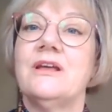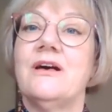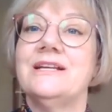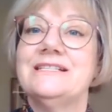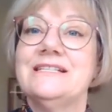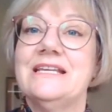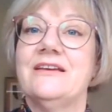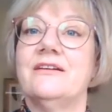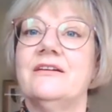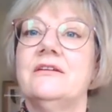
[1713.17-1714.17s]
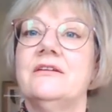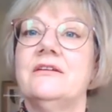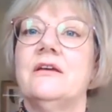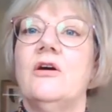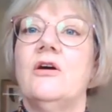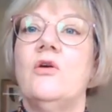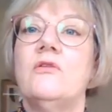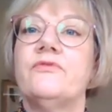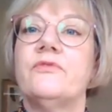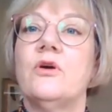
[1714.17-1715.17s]
idea
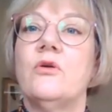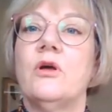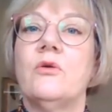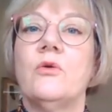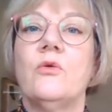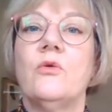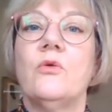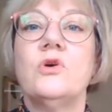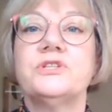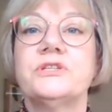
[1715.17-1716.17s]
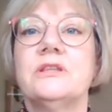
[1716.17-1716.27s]
of what